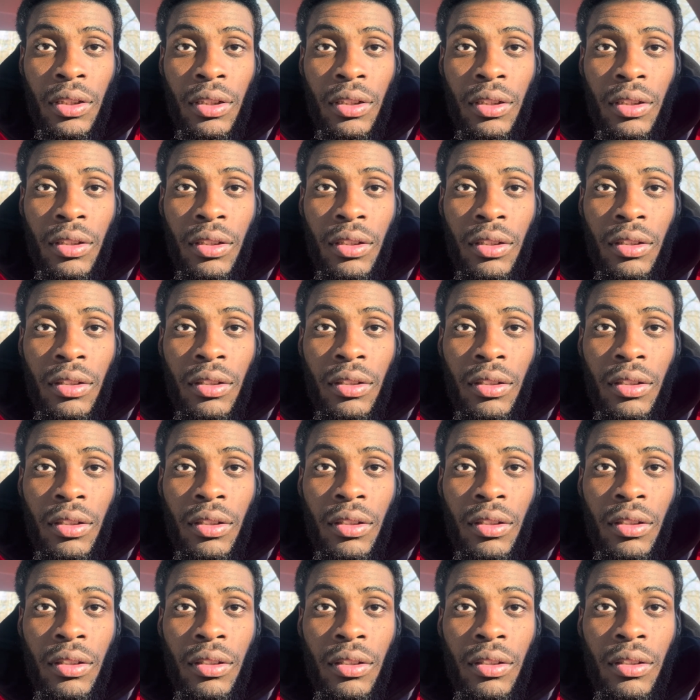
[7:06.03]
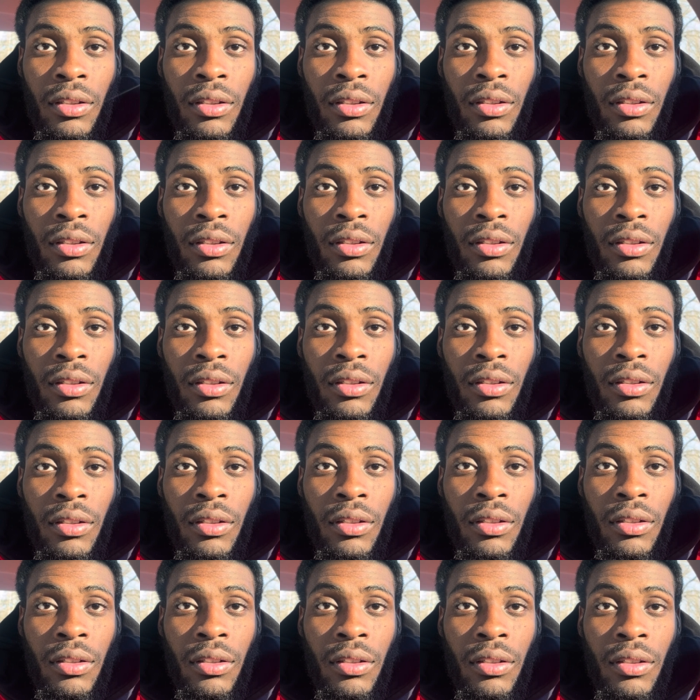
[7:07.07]

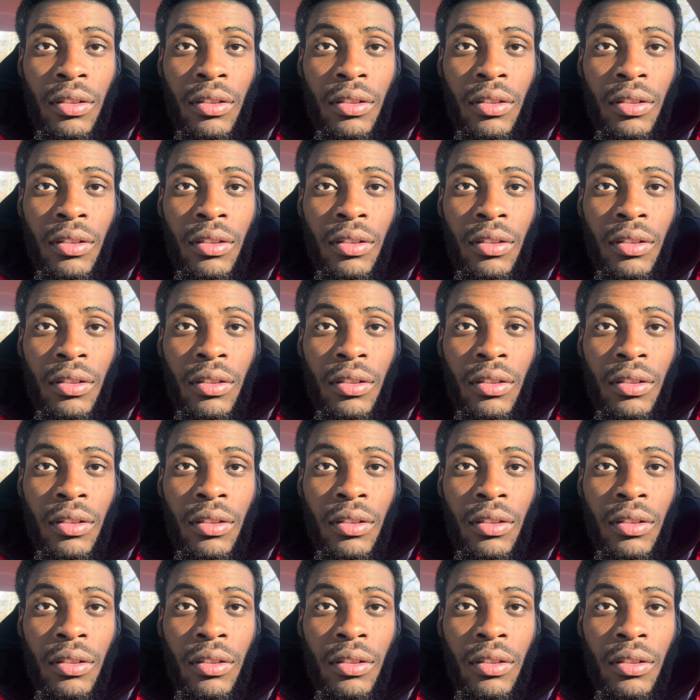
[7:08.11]
(silence)